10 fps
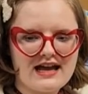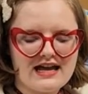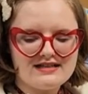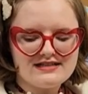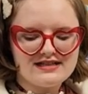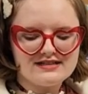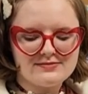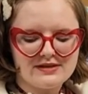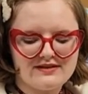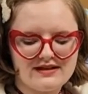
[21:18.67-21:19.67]
As things
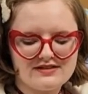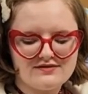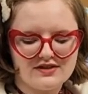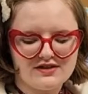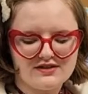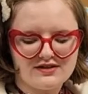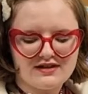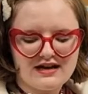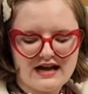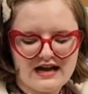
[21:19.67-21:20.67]
progressed
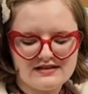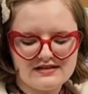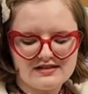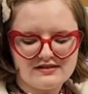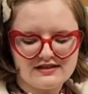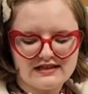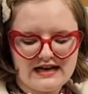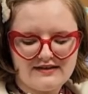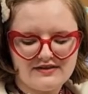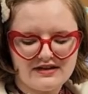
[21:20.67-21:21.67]
further, I started
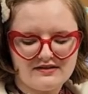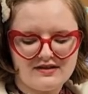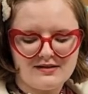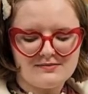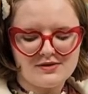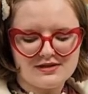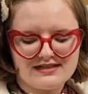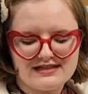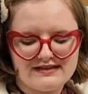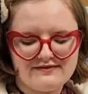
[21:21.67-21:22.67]
having a lot more
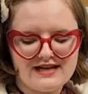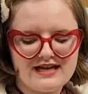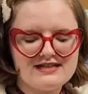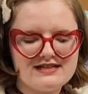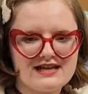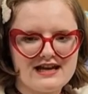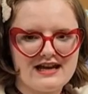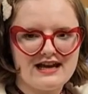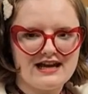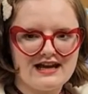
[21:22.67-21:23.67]
stiffness,
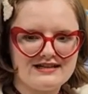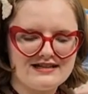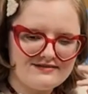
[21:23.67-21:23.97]
and